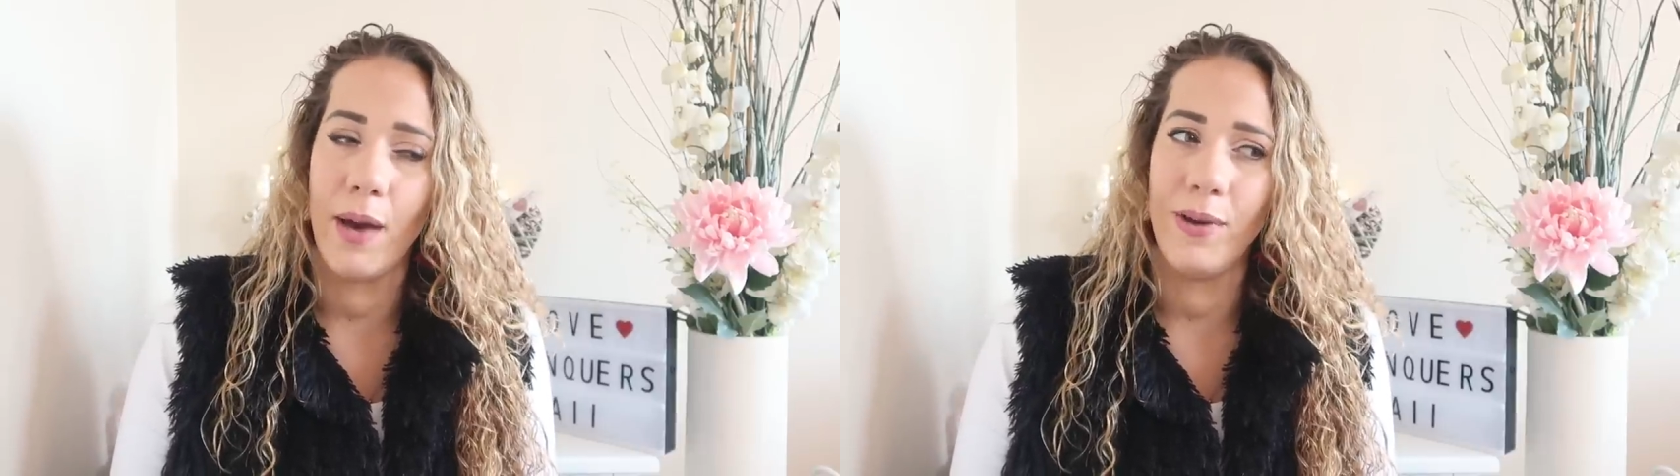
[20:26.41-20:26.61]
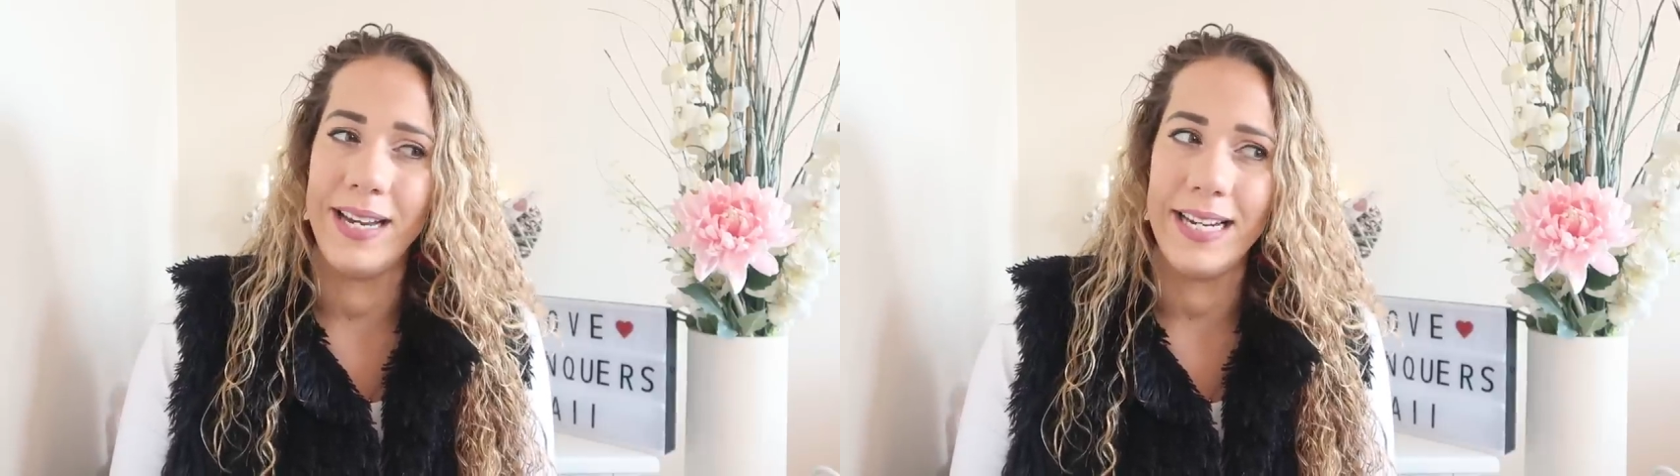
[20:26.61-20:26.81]

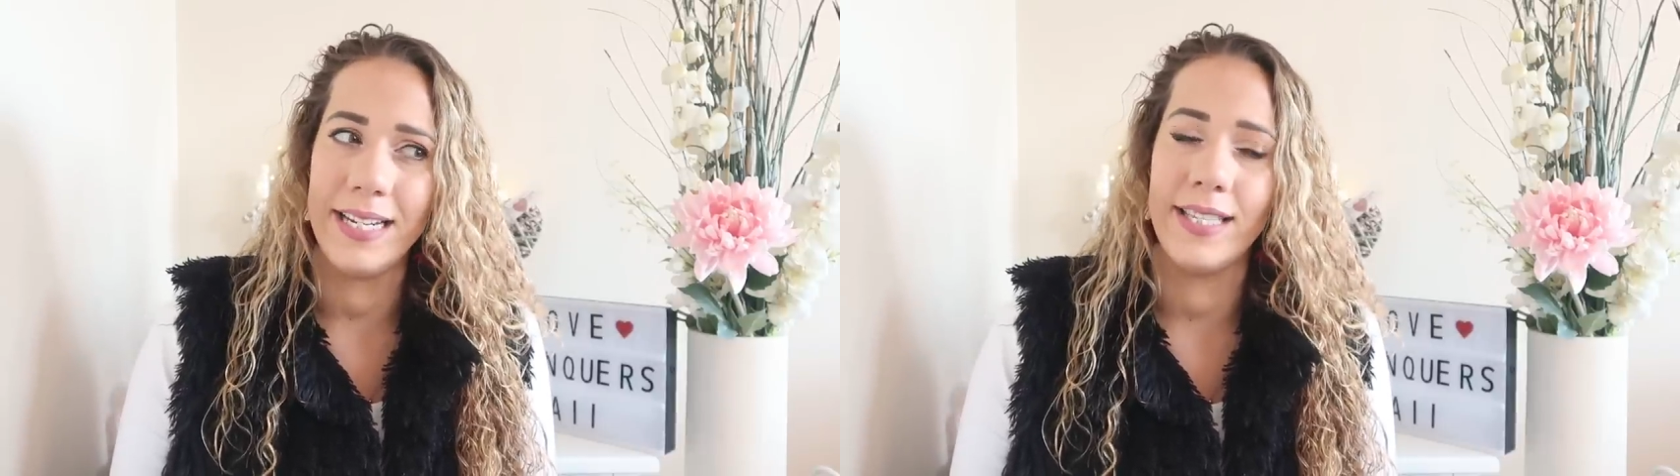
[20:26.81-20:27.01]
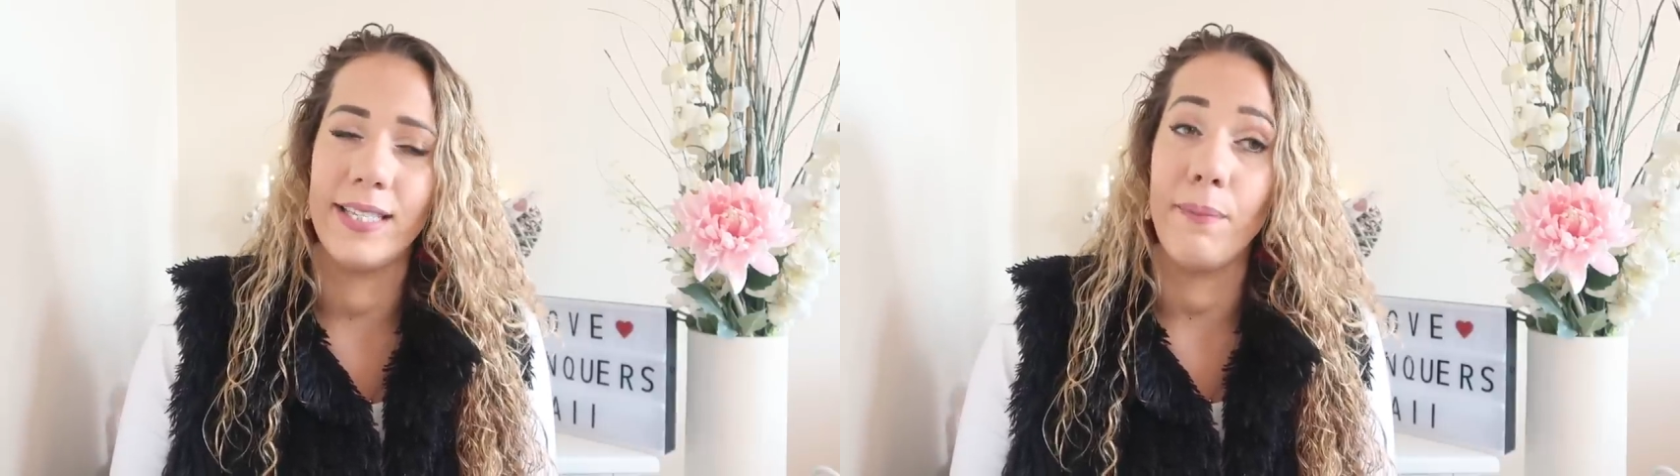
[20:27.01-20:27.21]
and we
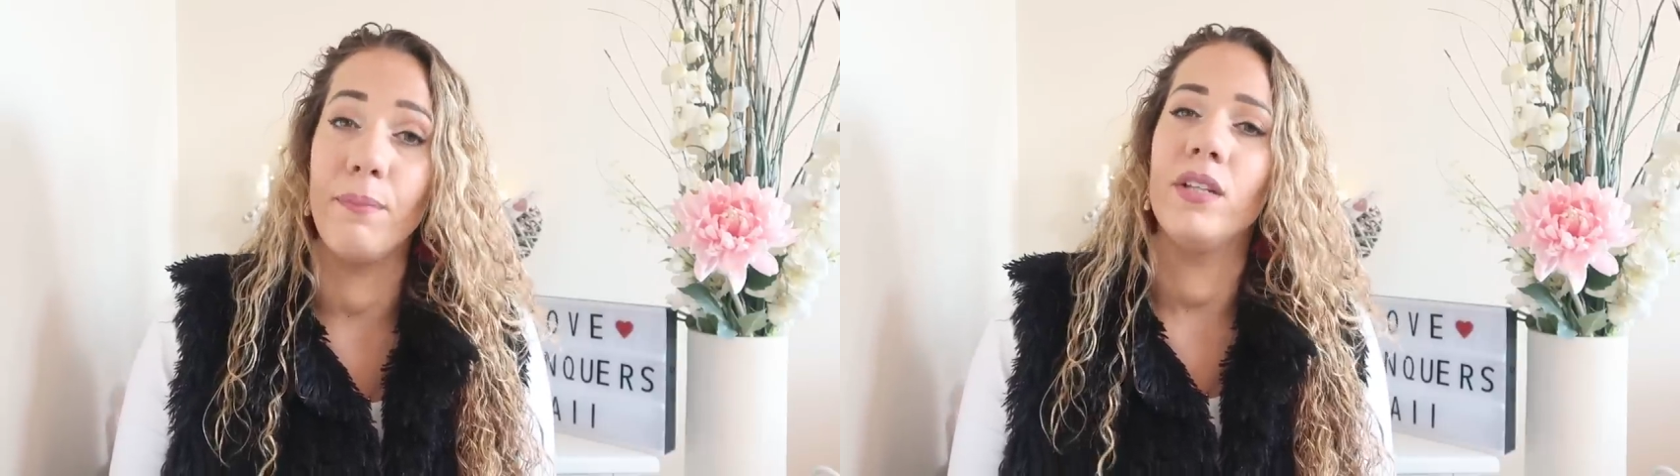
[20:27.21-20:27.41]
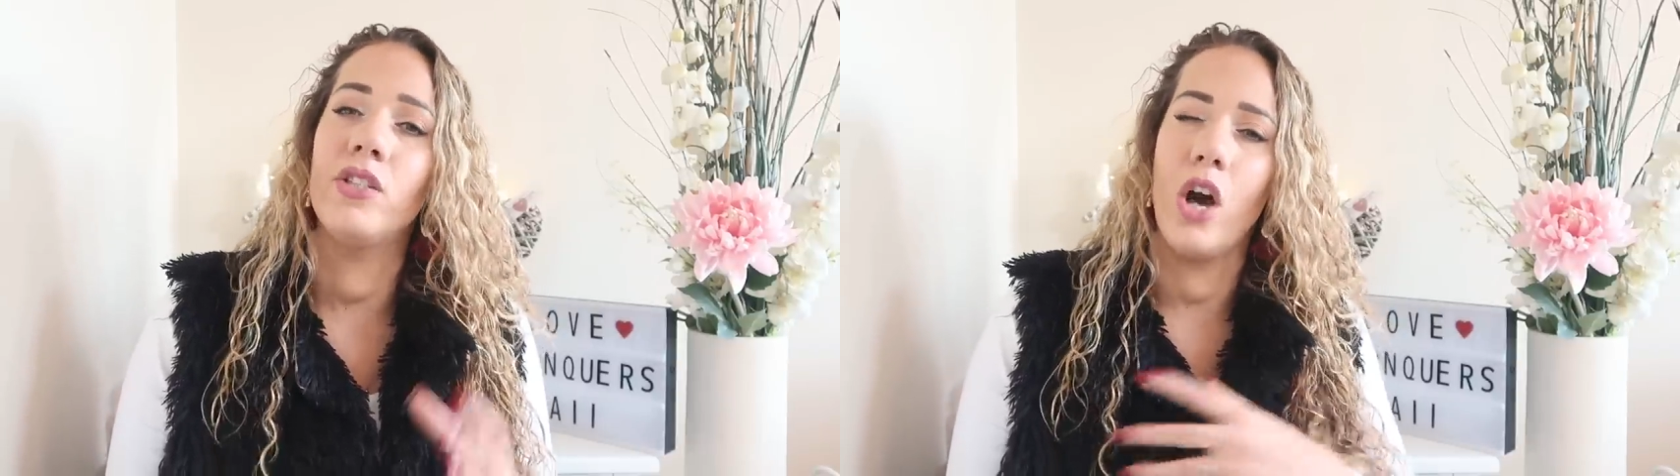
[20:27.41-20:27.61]
needed
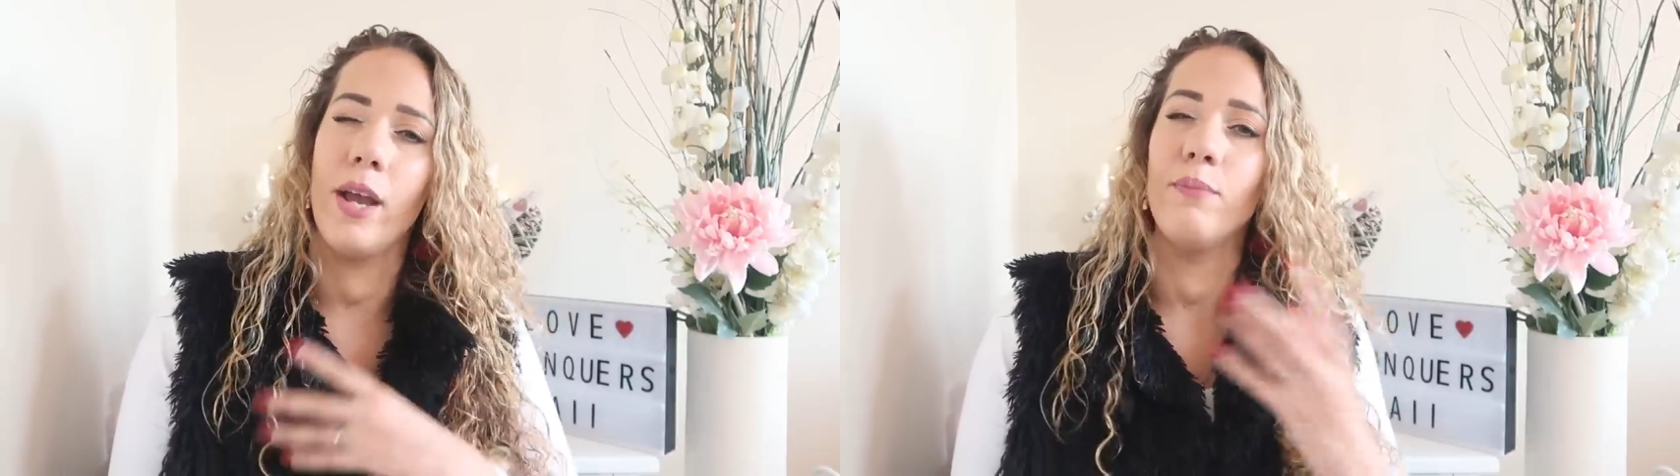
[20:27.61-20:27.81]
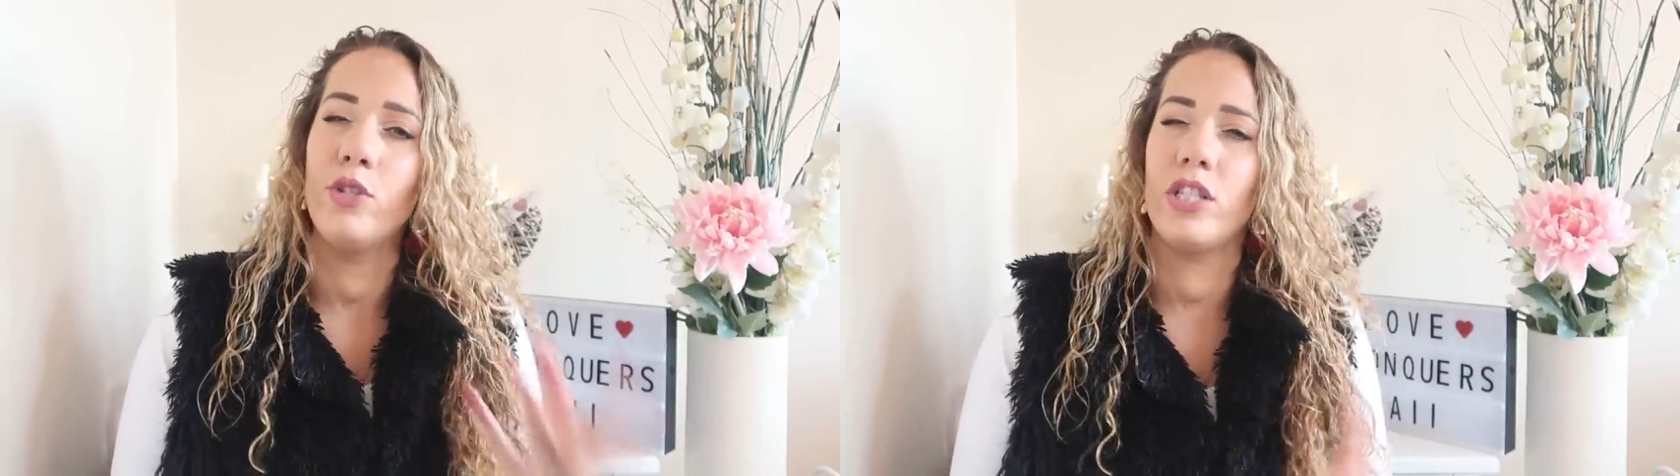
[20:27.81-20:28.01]
some
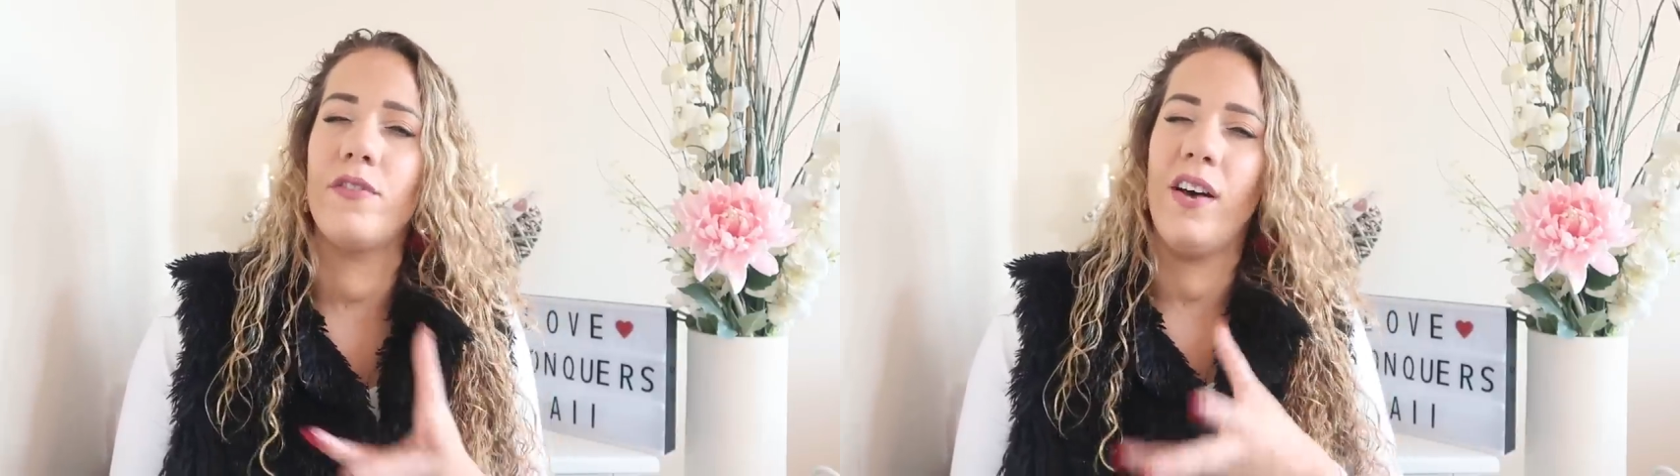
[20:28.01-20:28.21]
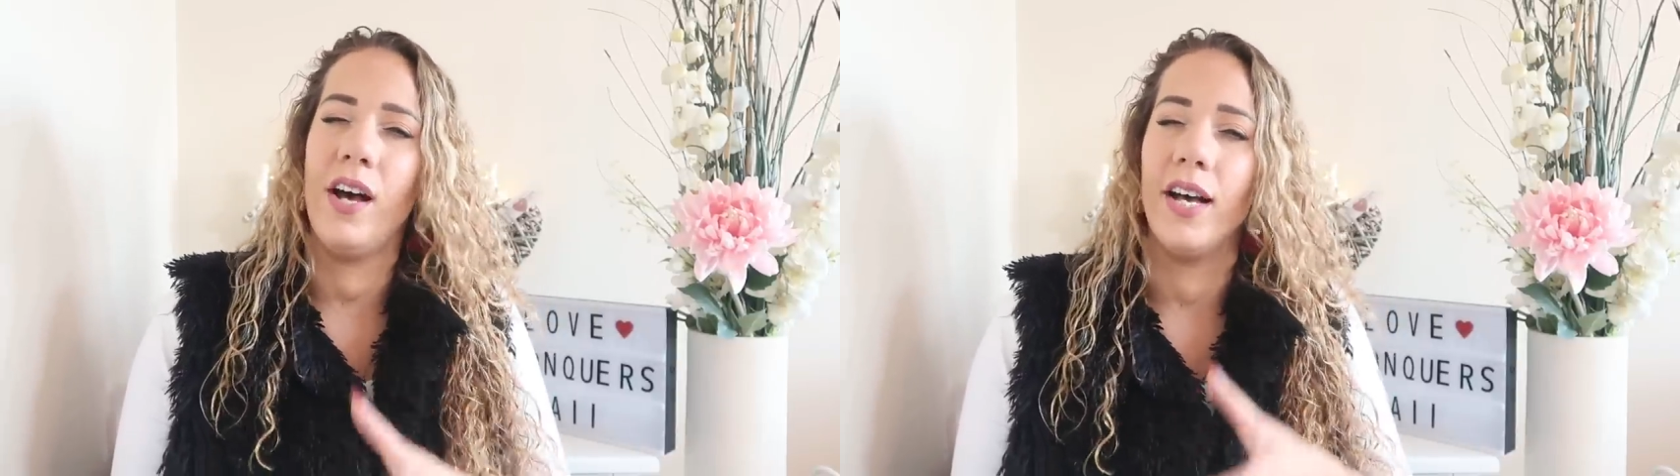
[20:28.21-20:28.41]
time
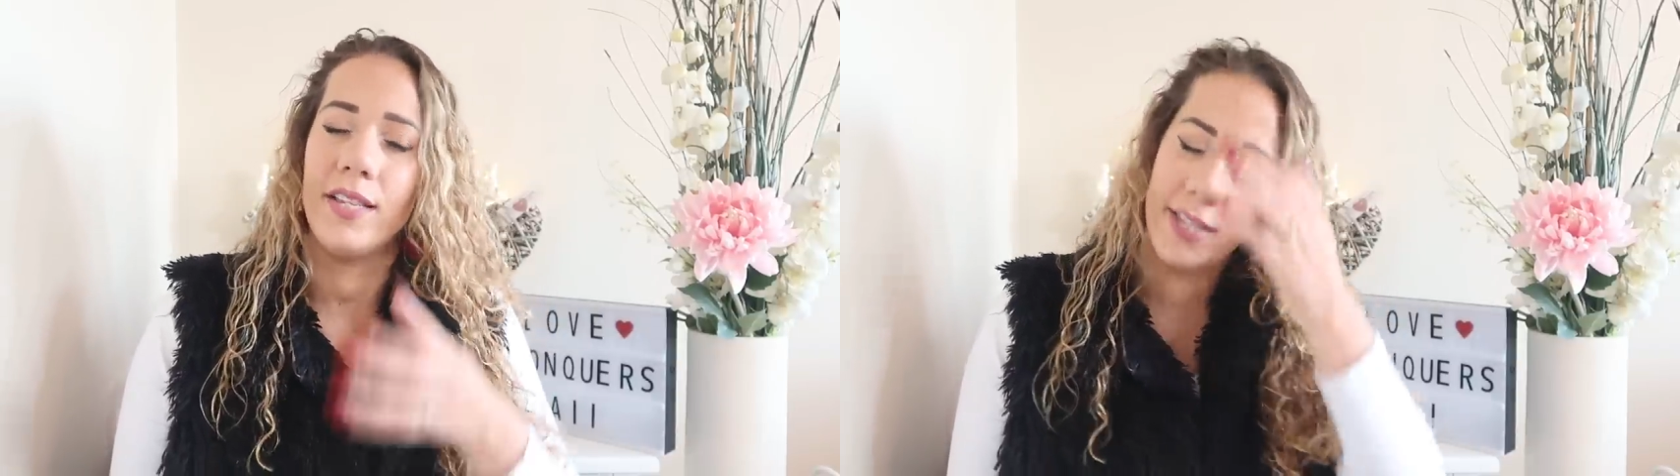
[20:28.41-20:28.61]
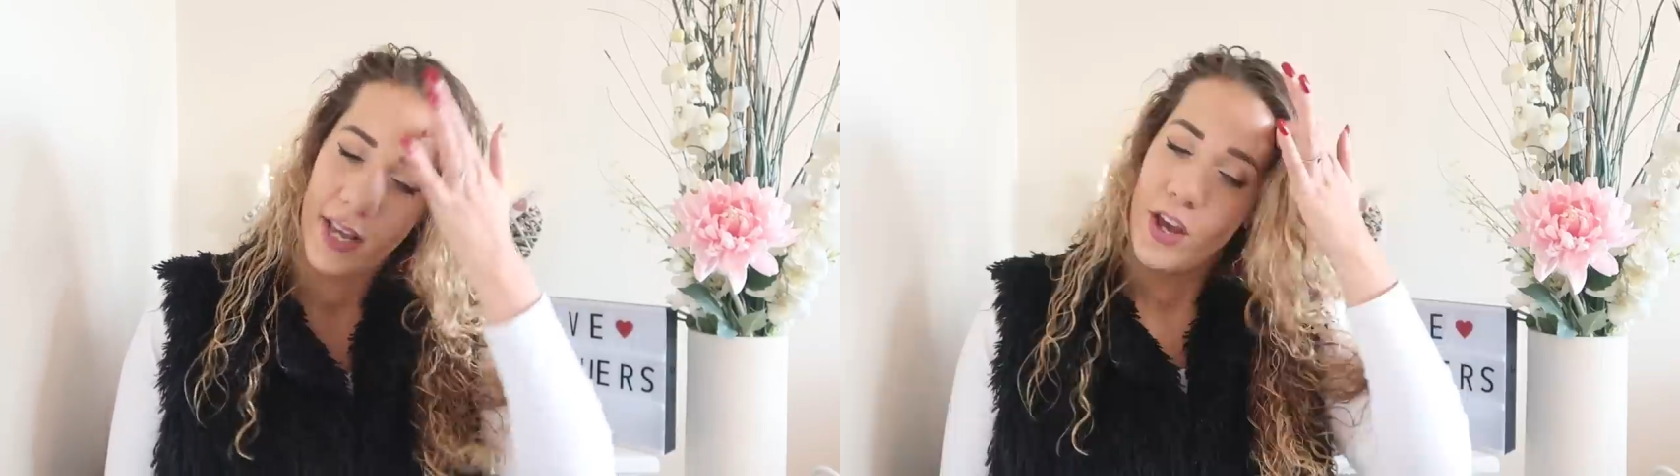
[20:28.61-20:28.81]
just for
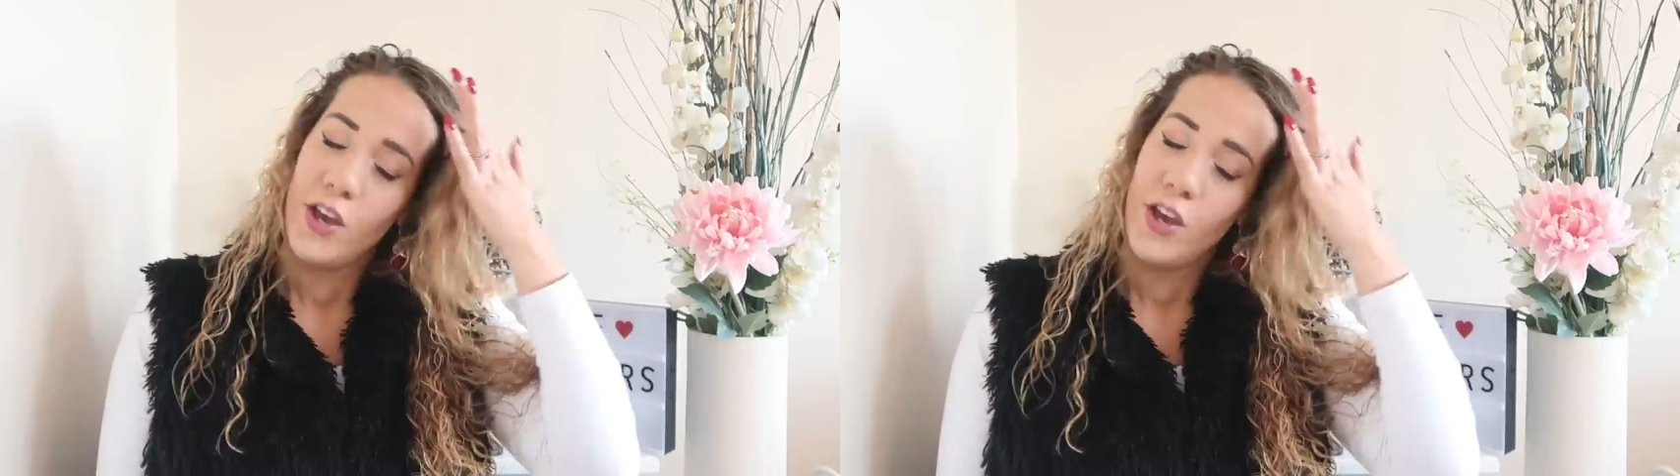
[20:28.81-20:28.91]
us.